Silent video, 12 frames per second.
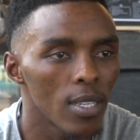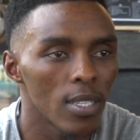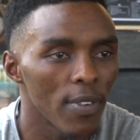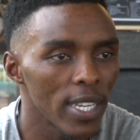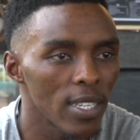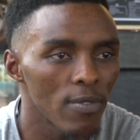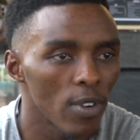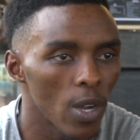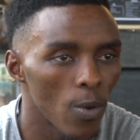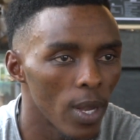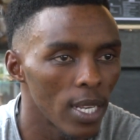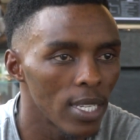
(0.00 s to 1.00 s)
He's fighting for a
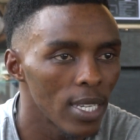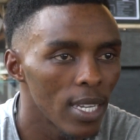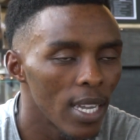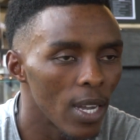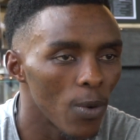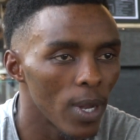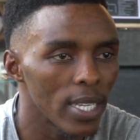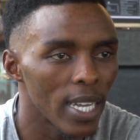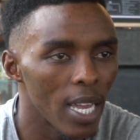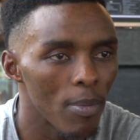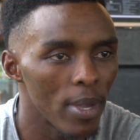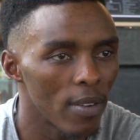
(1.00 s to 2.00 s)
world
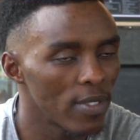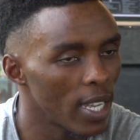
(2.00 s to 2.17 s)
IBF